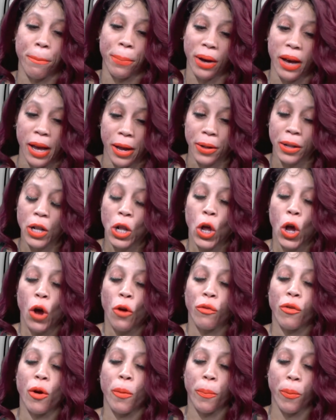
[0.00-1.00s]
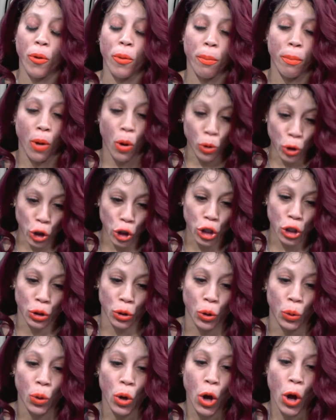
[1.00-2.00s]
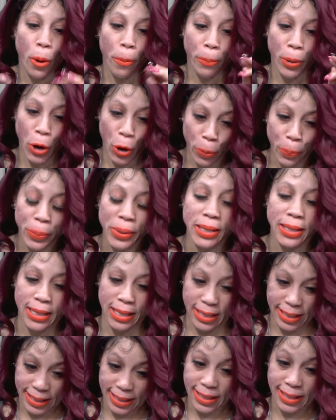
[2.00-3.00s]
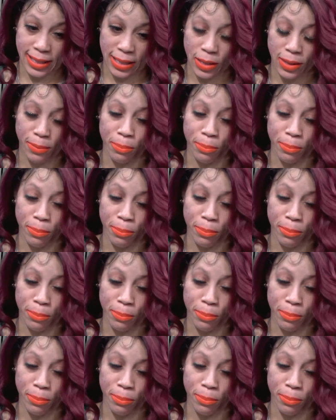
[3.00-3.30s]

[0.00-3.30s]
But for promotional purposes,